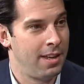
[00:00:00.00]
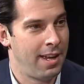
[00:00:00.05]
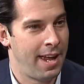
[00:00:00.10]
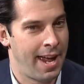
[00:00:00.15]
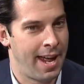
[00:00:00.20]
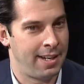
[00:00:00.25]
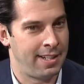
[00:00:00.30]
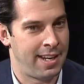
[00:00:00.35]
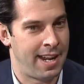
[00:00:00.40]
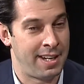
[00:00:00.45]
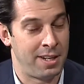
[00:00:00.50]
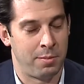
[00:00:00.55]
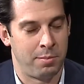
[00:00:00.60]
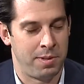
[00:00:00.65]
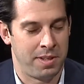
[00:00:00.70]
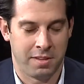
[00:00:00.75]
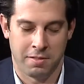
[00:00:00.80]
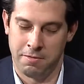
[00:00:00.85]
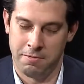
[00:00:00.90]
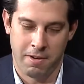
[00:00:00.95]
And it ended up
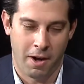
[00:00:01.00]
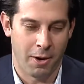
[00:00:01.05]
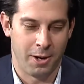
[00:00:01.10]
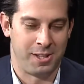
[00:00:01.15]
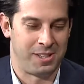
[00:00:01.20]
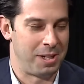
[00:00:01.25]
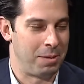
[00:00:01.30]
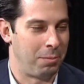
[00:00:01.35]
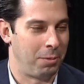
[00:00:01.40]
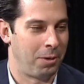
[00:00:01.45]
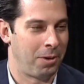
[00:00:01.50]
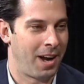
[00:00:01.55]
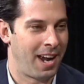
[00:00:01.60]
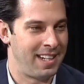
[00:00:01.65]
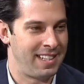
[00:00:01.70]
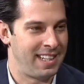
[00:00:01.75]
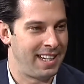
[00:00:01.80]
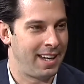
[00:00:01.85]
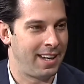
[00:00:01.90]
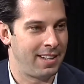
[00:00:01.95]
being a very similar
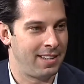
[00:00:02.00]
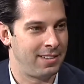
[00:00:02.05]
idea.